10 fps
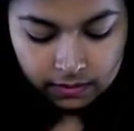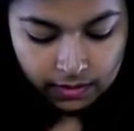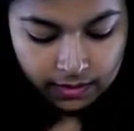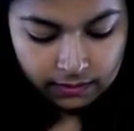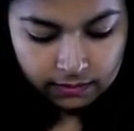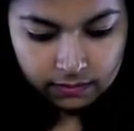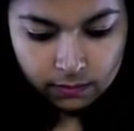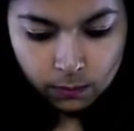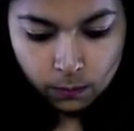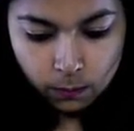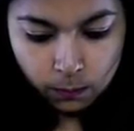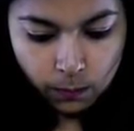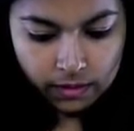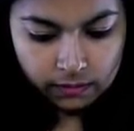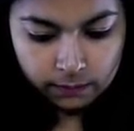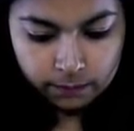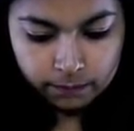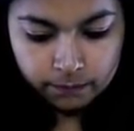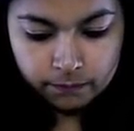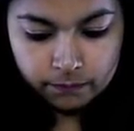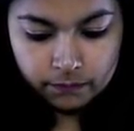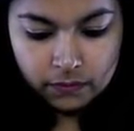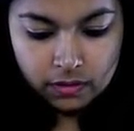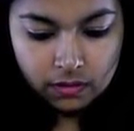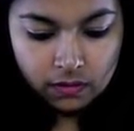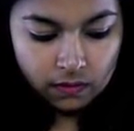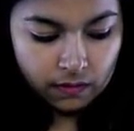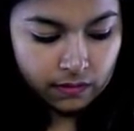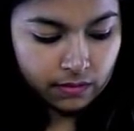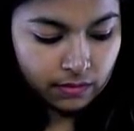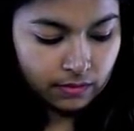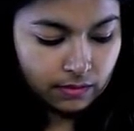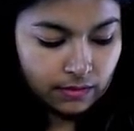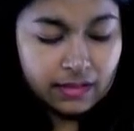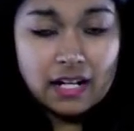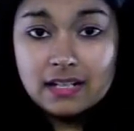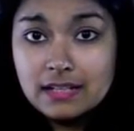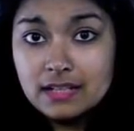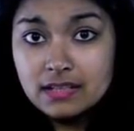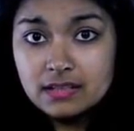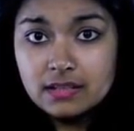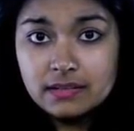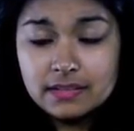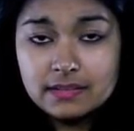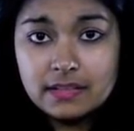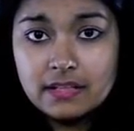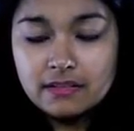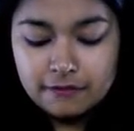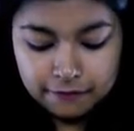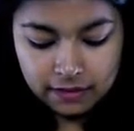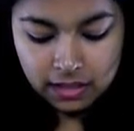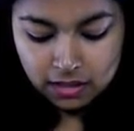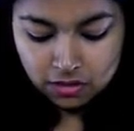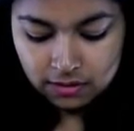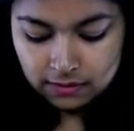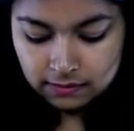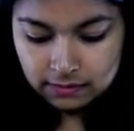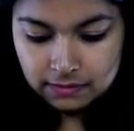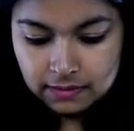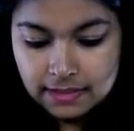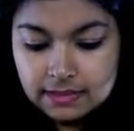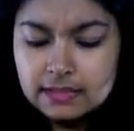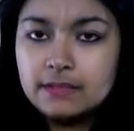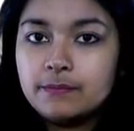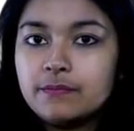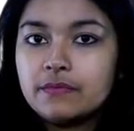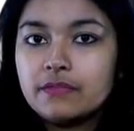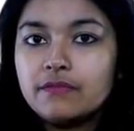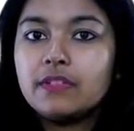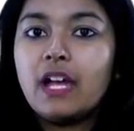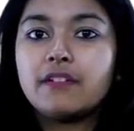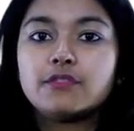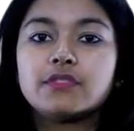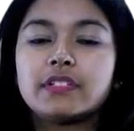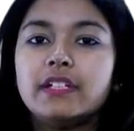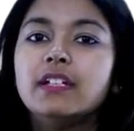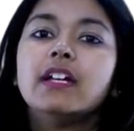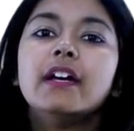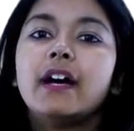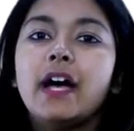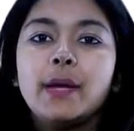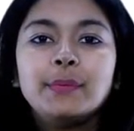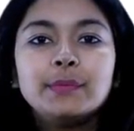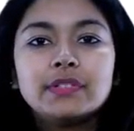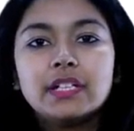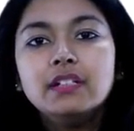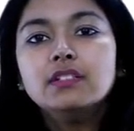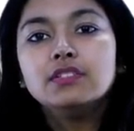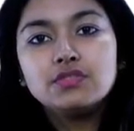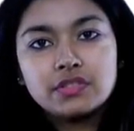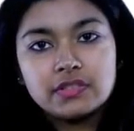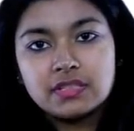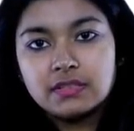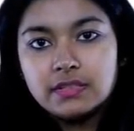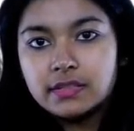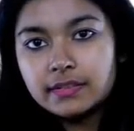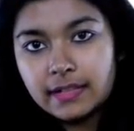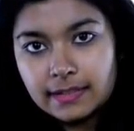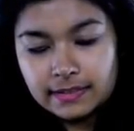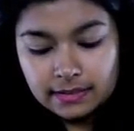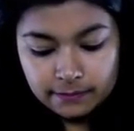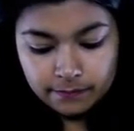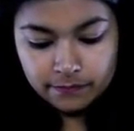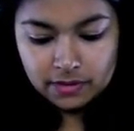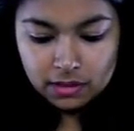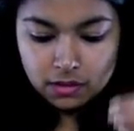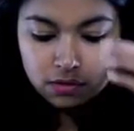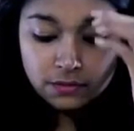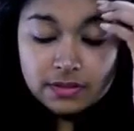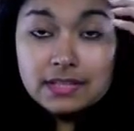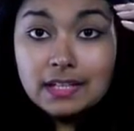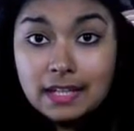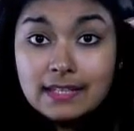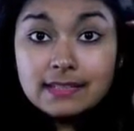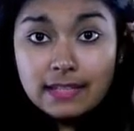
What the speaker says: case 1, or in our case, let's say if age is 90, we have to say happy birthday, you just turned 90. So we say case